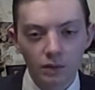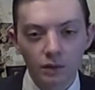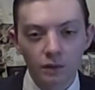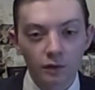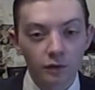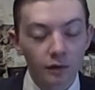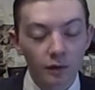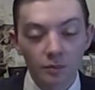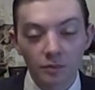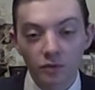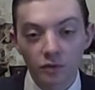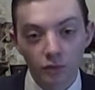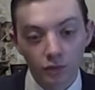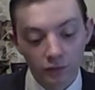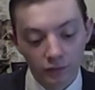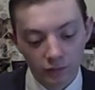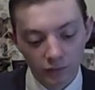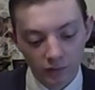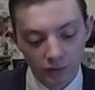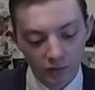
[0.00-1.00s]
some
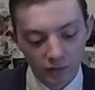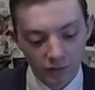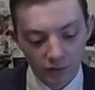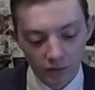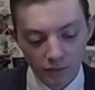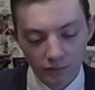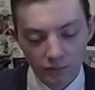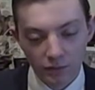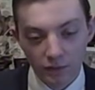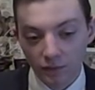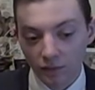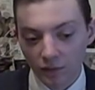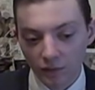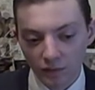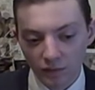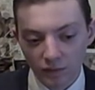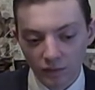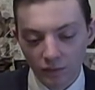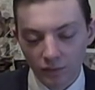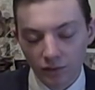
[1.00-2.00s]
stores you can sell, they, they,
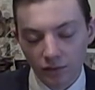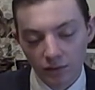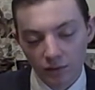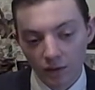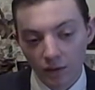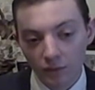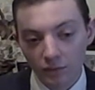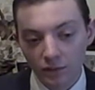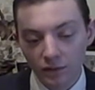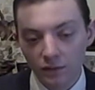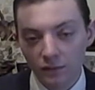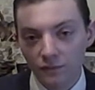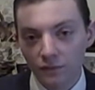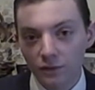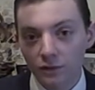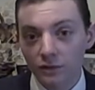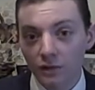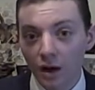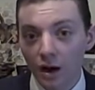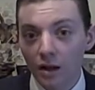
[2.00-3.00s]
they'll sell these for
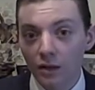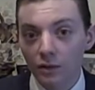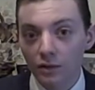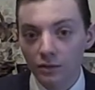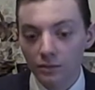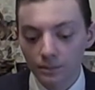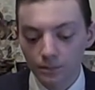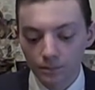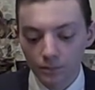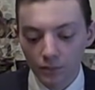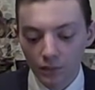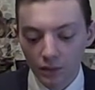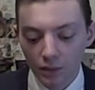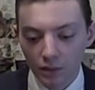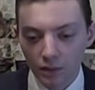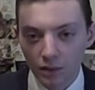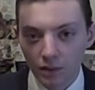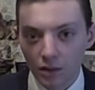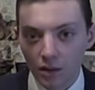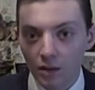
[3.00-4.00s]
a dollar.
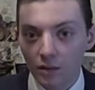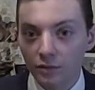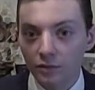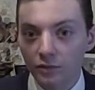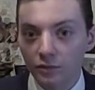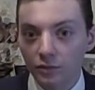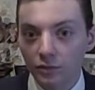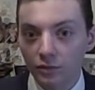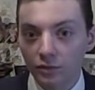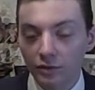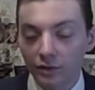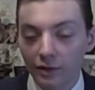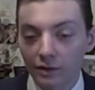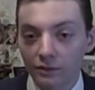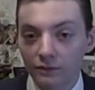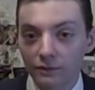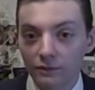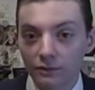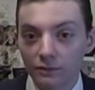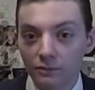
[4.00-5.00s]
Others will sell
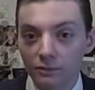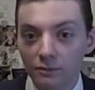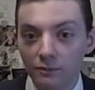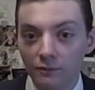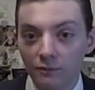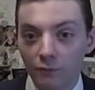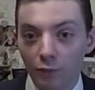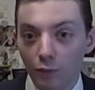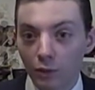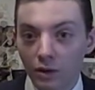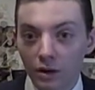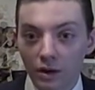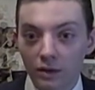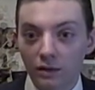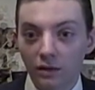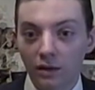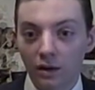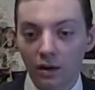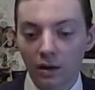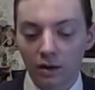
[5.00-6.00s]
it for four
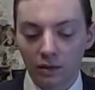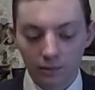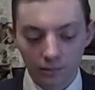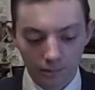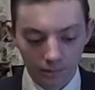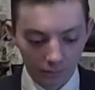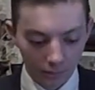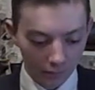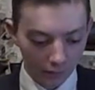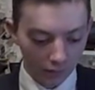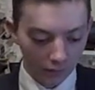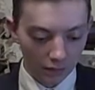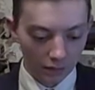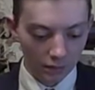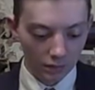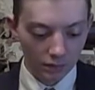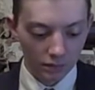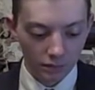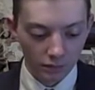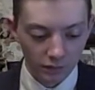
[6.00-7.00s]
ninety nine.
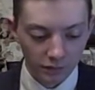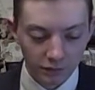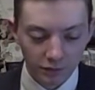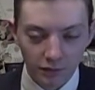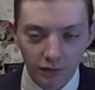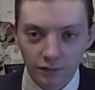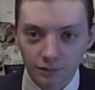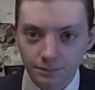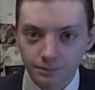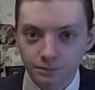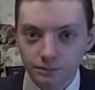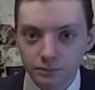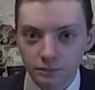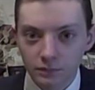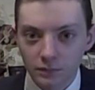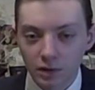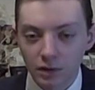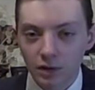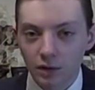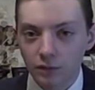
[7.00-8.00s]
So,
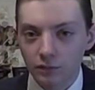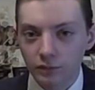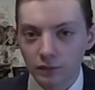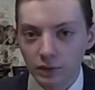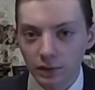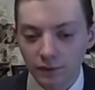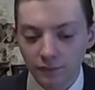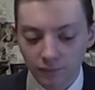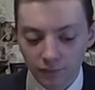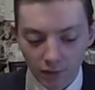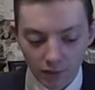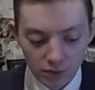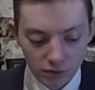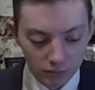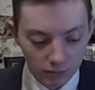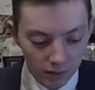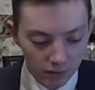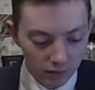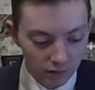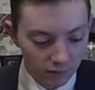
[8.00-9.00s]
you know, it really
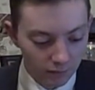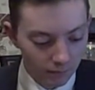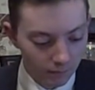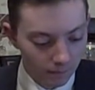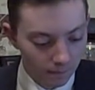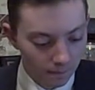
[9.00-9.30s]
fluctuates.